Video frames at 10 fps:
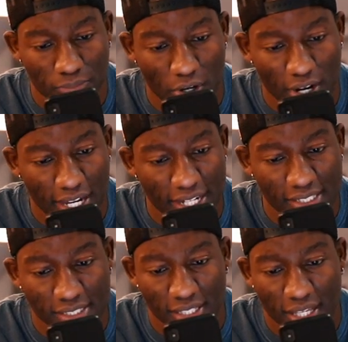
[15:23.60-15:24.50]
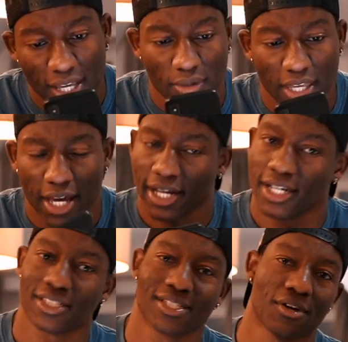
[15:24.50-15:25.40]
Alright guys. Yeah
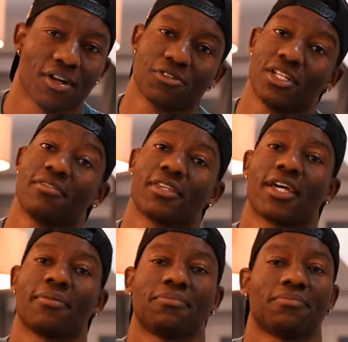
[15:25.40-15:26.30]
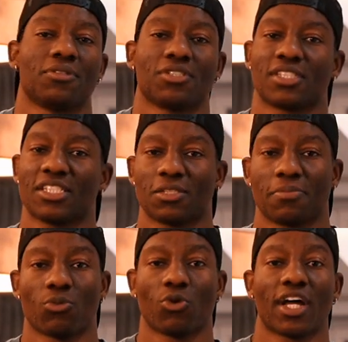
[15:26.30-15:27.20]
guys, I'm gonna have to leave it there because this has
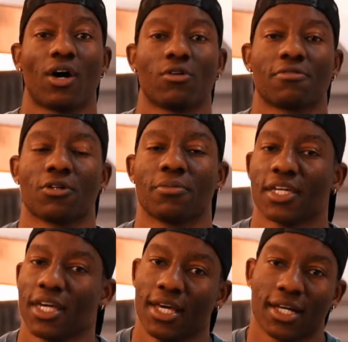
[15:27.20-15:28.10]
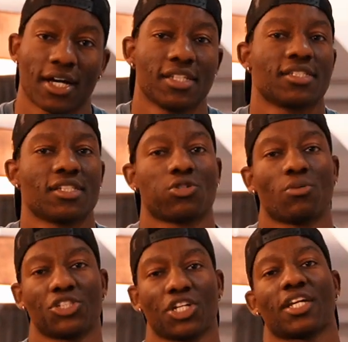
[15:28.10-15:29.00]
been 1 hour of filming. Guys, it's all
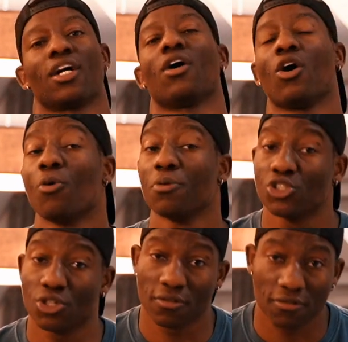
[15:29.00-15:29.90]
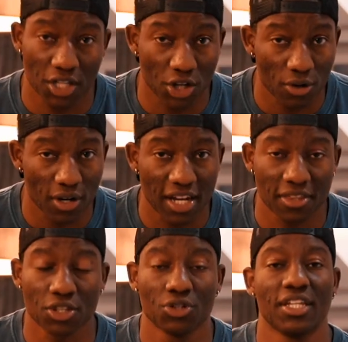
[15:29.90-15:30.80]
about checking out. I hope you enjoyed the video.
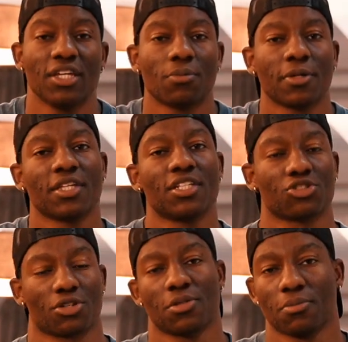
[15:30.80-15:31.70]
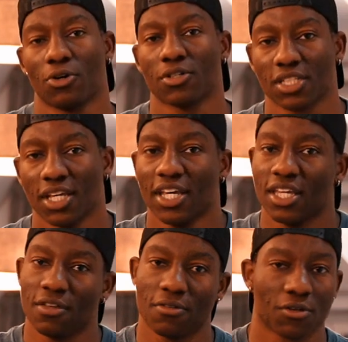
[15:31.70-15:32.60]
Anything you need will be in the description box.
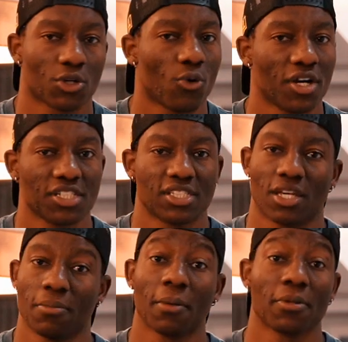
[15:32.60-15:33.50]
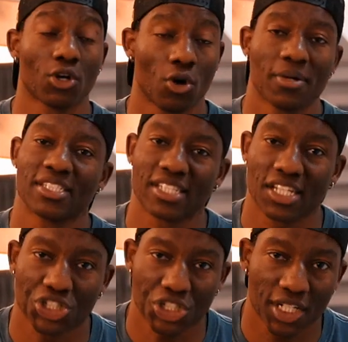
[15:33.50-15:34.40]
If you have any questions, hit me up in the comment
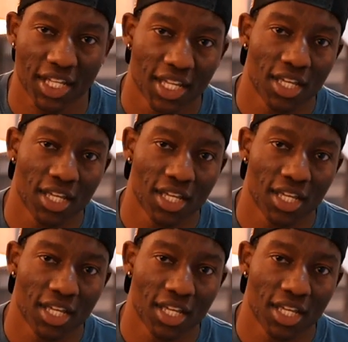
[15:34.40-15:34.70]
section.